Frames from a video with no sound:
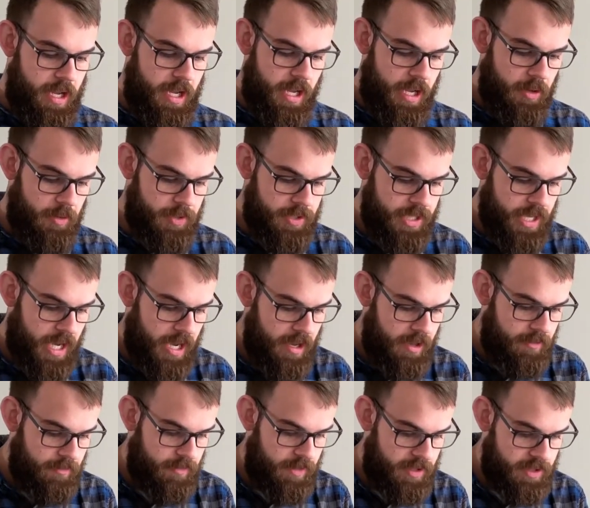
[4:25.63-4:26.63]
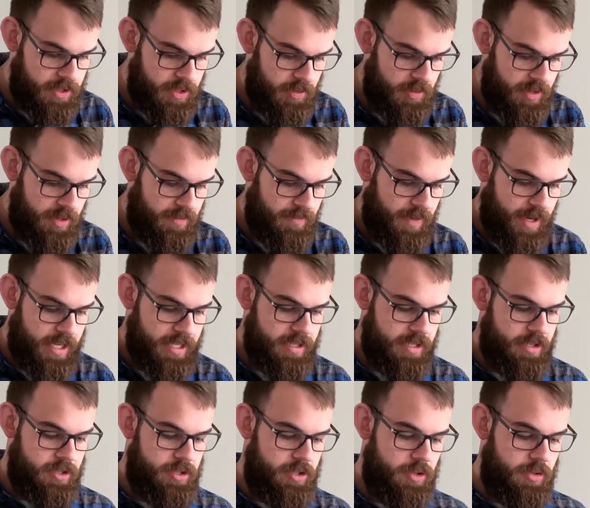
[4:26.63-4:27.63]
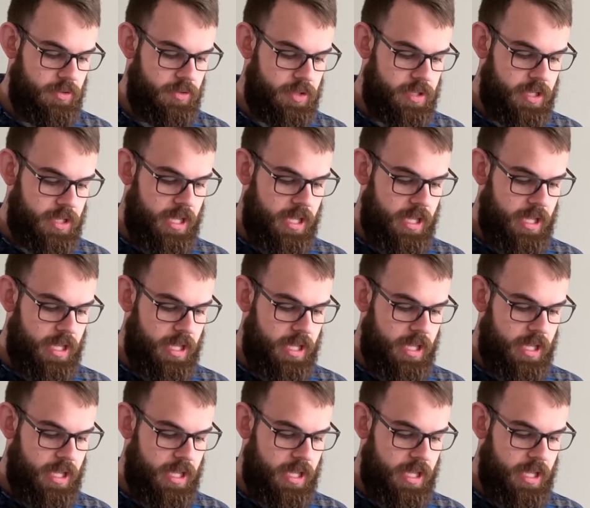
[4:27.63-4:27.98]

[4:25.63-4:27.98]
It was Caiaphas who had advised the Jews